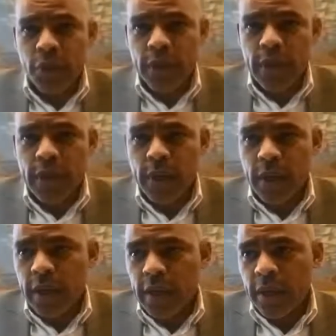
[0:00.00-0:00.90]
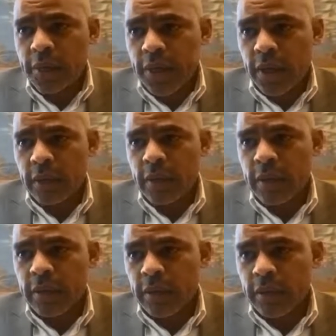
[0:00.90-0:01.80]
what I, hope. So
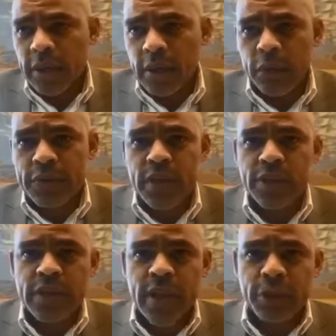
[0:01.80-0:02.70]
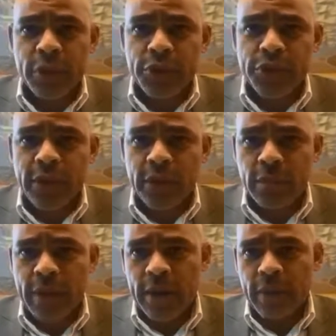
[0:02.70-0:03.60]
uh, the conversations I had with Christina
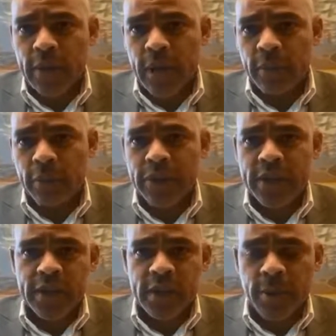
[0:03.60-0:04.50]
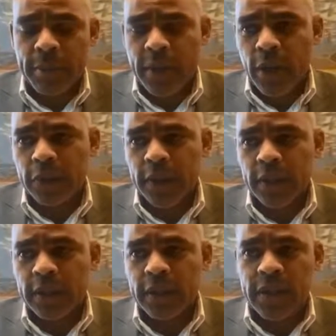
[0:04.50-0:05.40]
about um, reaching out to Public Health
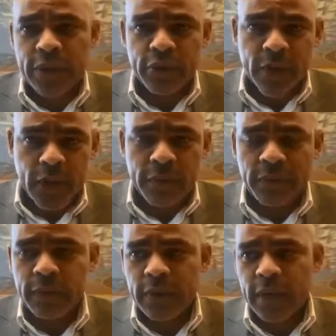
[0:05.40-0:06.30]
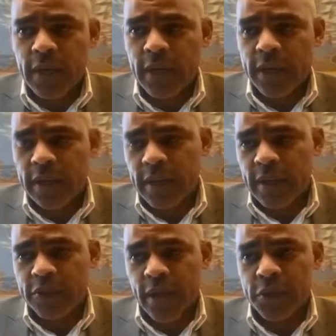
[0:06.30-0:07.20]
England and National Health uh, uh,
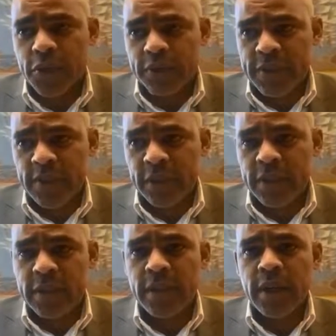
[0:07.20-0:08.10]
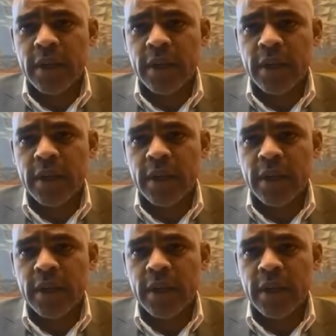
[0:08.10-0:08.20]
National Health Service England